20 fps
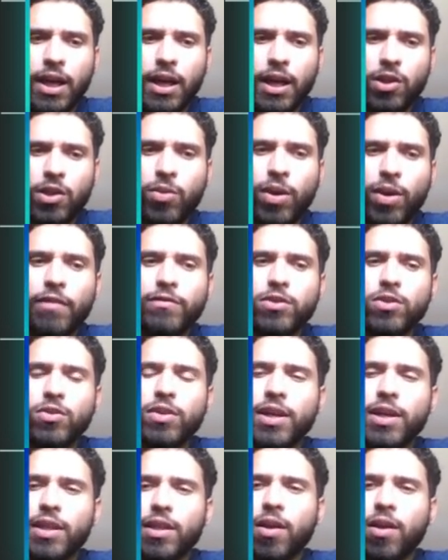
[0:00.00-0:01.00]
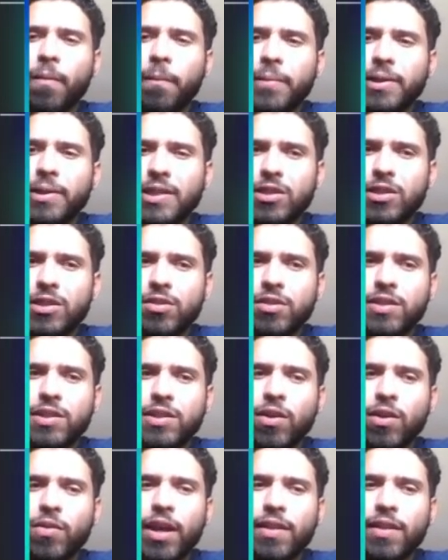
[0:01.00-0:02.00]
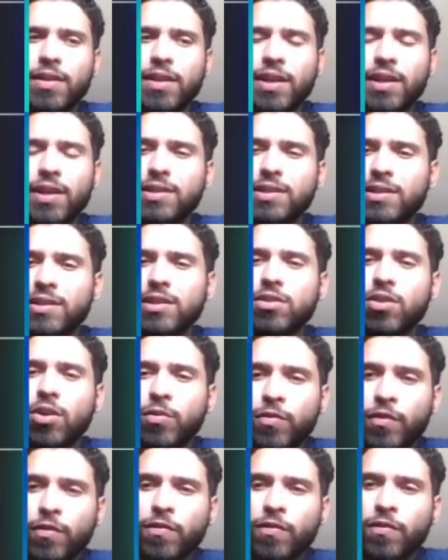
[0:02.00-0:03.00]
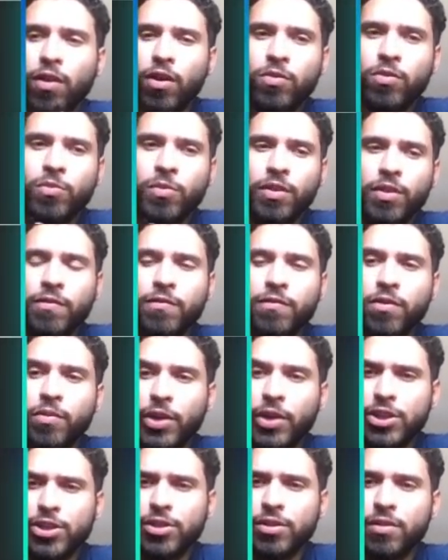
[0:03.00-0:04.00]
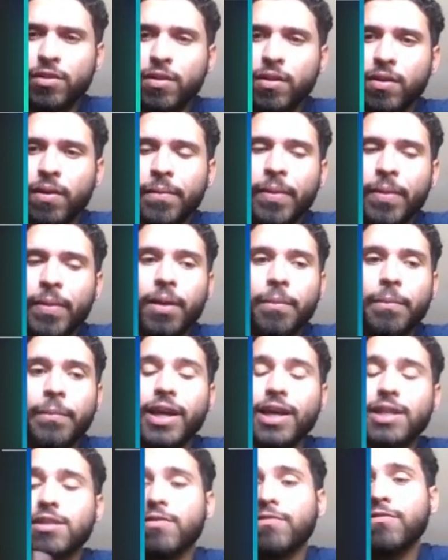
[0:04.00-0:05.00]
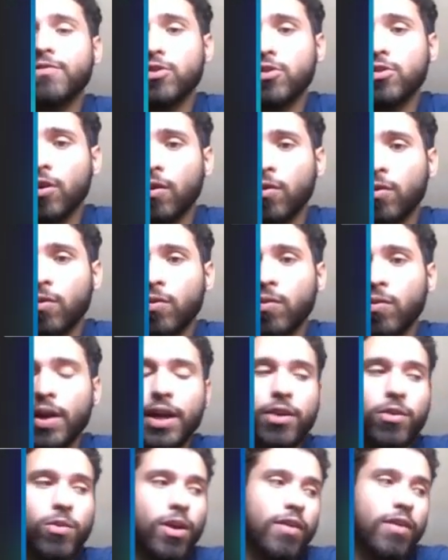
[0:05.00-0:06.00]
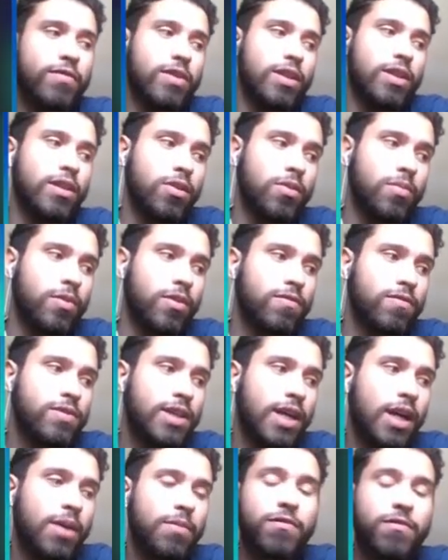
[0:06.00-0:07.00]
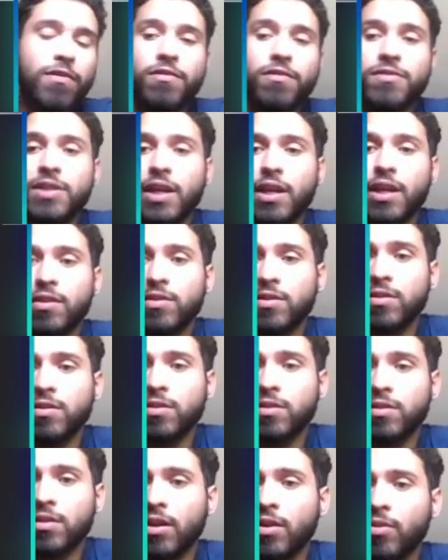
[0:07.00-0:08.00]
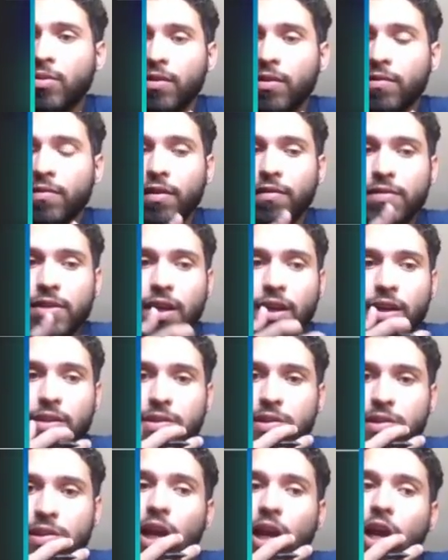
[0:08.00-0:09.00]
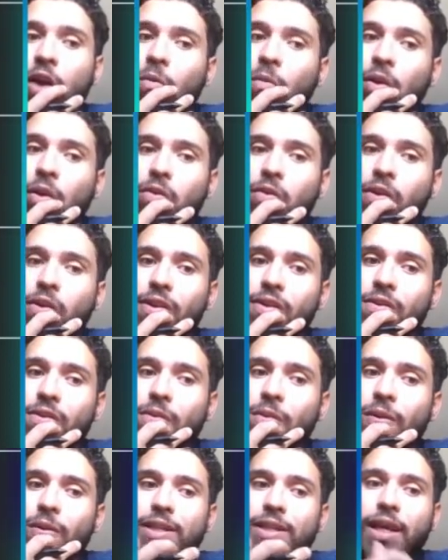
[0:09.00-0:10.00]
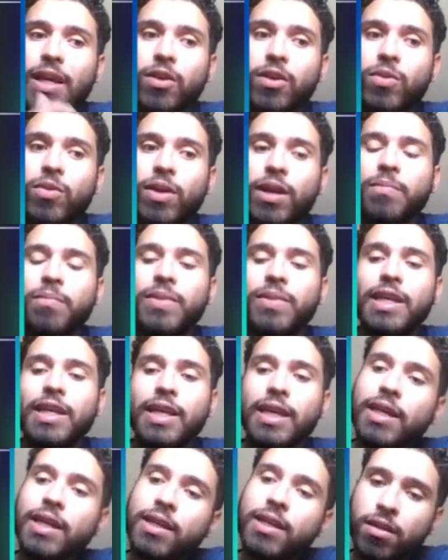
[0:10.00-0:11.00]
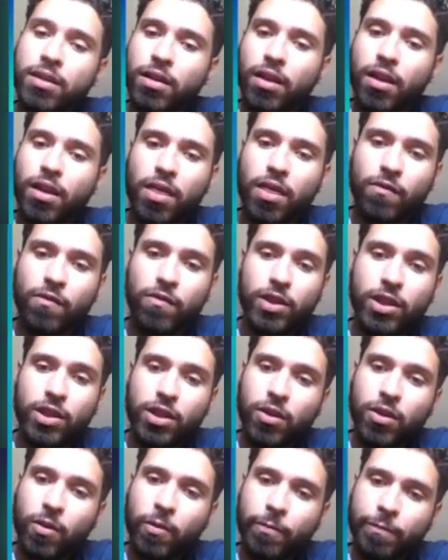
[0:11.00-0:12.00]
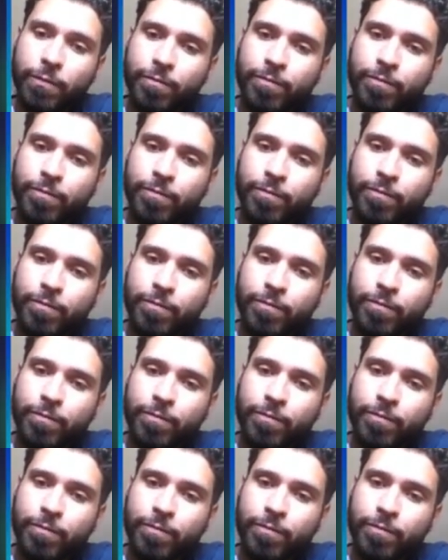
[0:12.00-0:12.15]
You have to look at the composition and say, okay, is this overflowing with information? Because if so, and you have a little bit of time, 5 seconds, around 5 seconds, what you can do is that you can begin the video